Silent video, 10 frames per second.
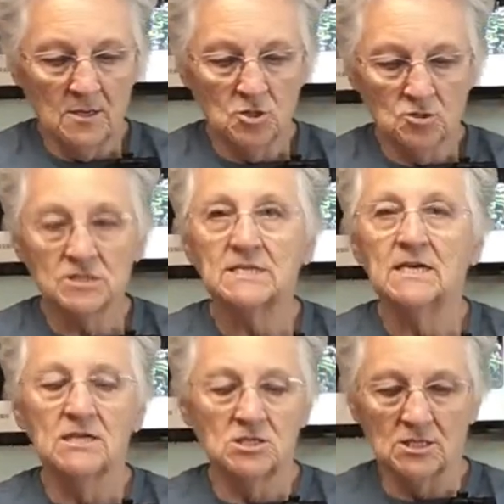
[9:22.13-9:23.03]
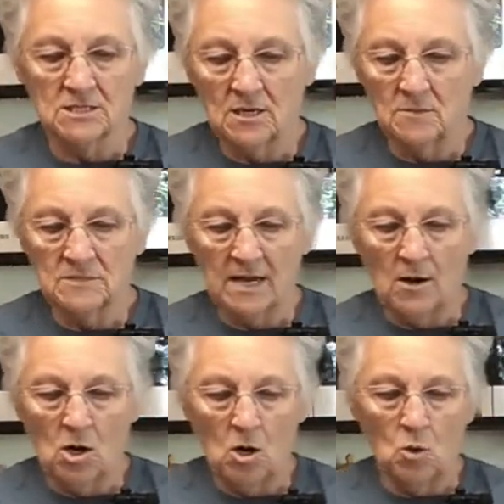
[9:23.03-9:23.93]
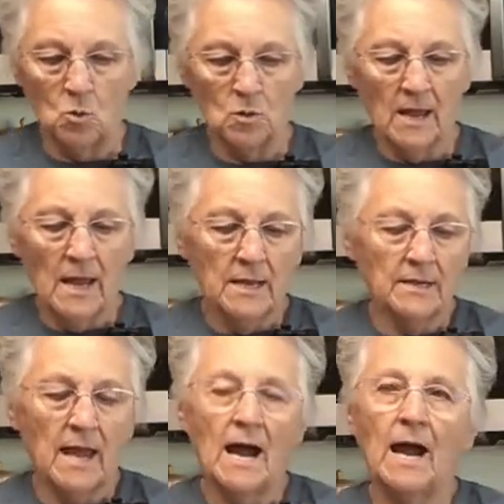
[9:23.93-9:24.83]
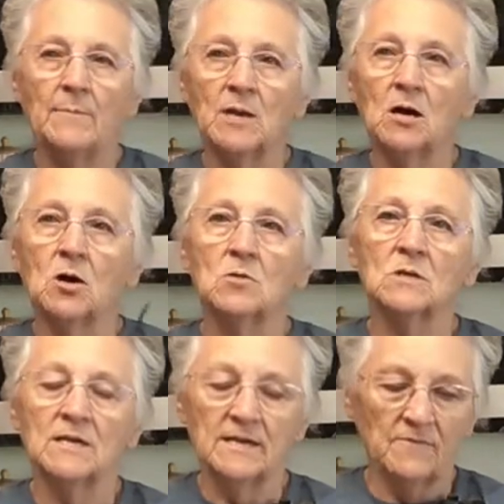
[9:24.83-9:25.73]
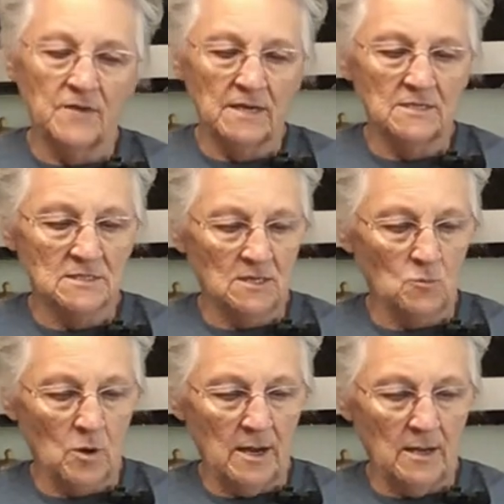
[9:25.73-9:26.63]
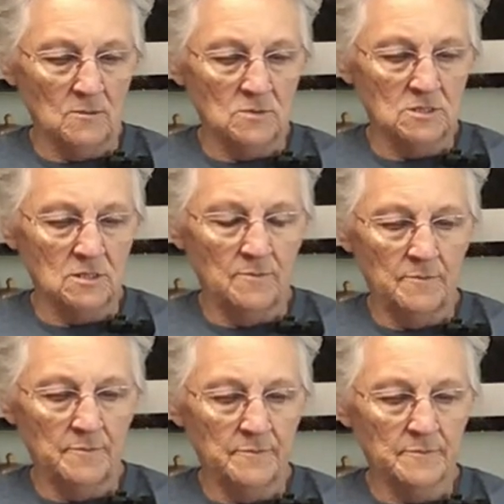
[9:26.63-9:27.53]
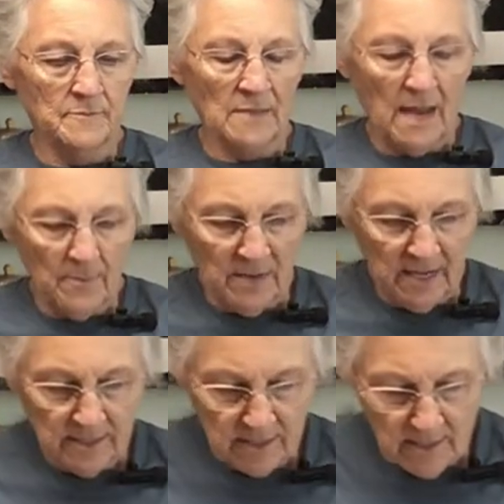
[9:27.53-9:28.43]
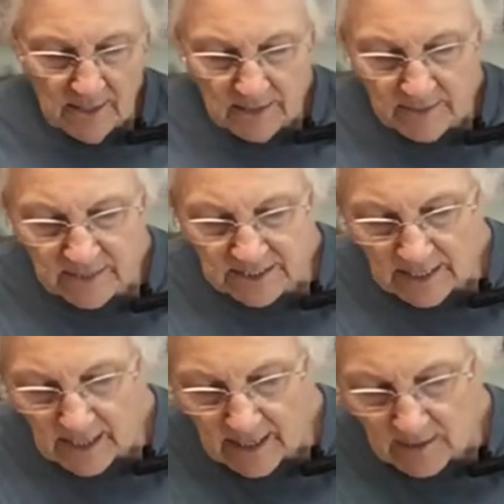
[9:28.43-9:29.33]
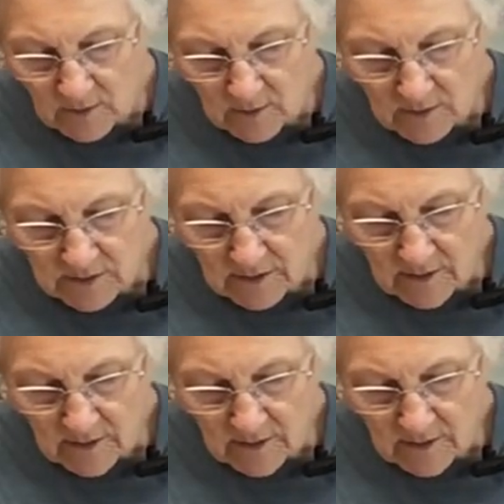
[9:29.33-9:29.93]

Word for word: your seed just comes out whole. Now, I'm not going to leave these in rounds. I may. Let me see how it looks.